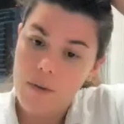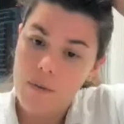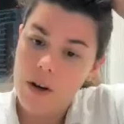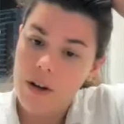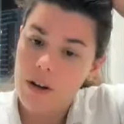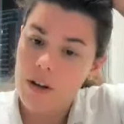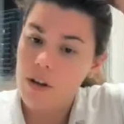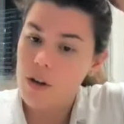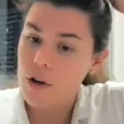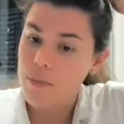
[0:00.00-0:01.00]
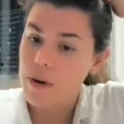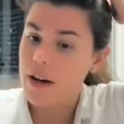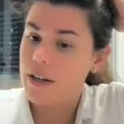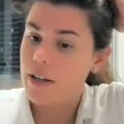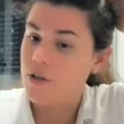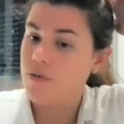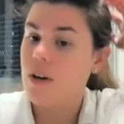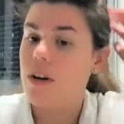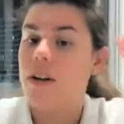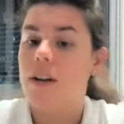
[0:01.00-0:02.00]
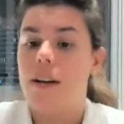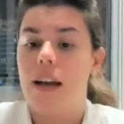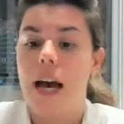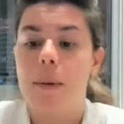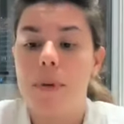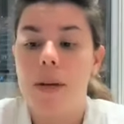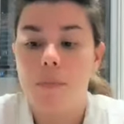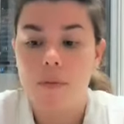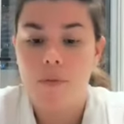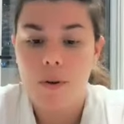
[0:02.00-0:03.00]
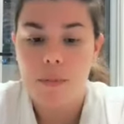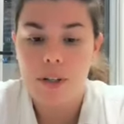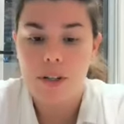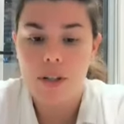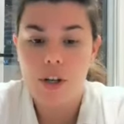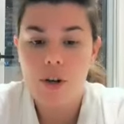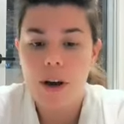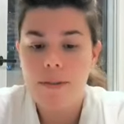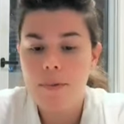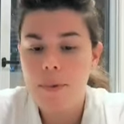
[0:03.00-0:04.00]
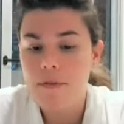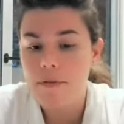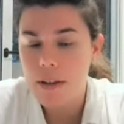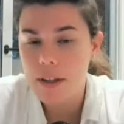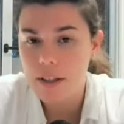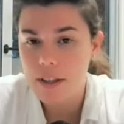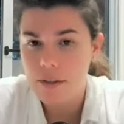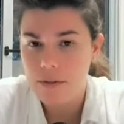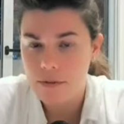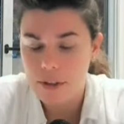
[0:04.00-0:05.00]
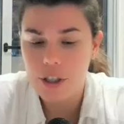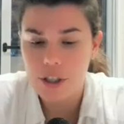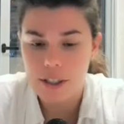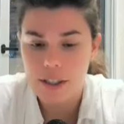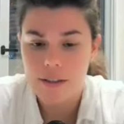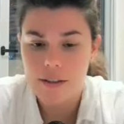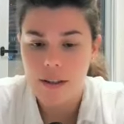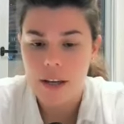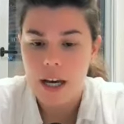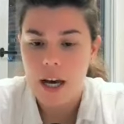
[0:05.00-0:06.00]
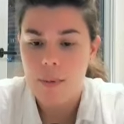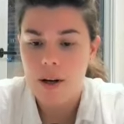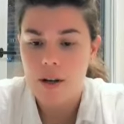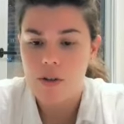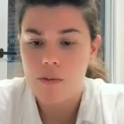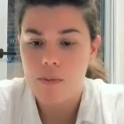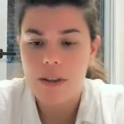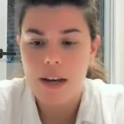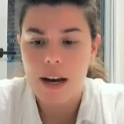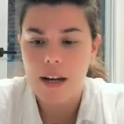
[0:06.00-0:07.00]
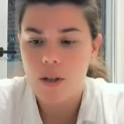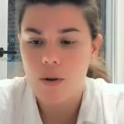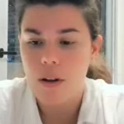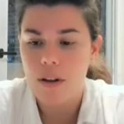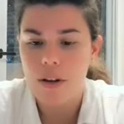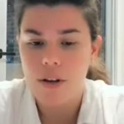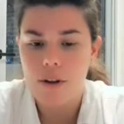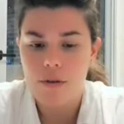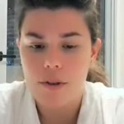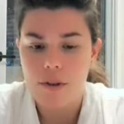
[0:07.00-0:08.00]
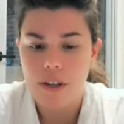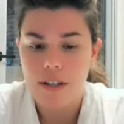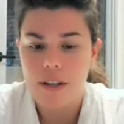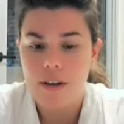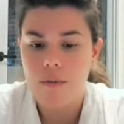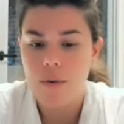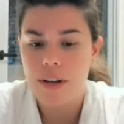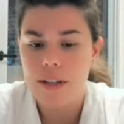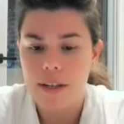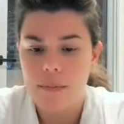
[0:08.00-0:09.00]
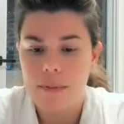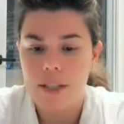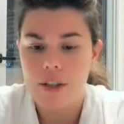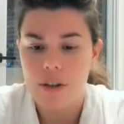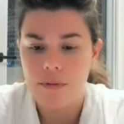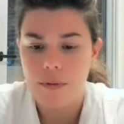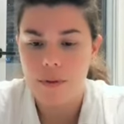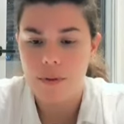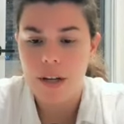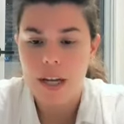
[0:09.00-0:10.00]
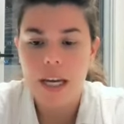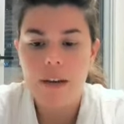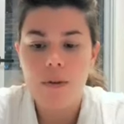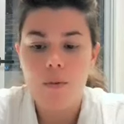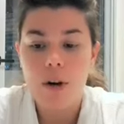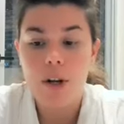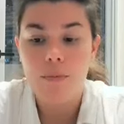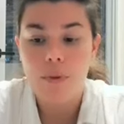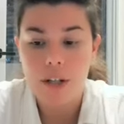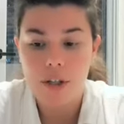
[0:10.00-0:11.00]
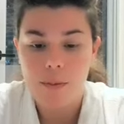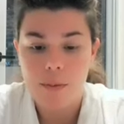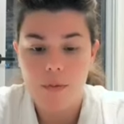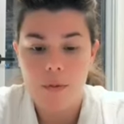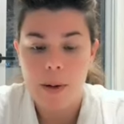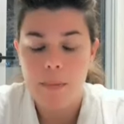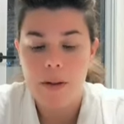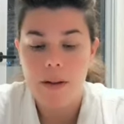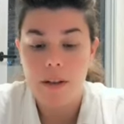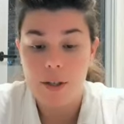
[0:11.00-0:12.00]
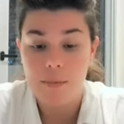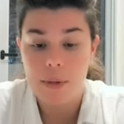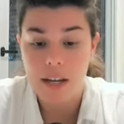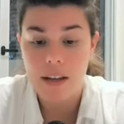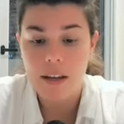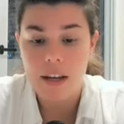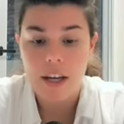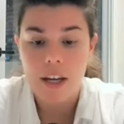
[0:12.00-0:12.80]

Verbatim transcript: you want your body to run at peak performance, you have to be vigilant about consuming the highest quality nutrients and avoiding tempting junk food. If you want your brain to perform at its peak,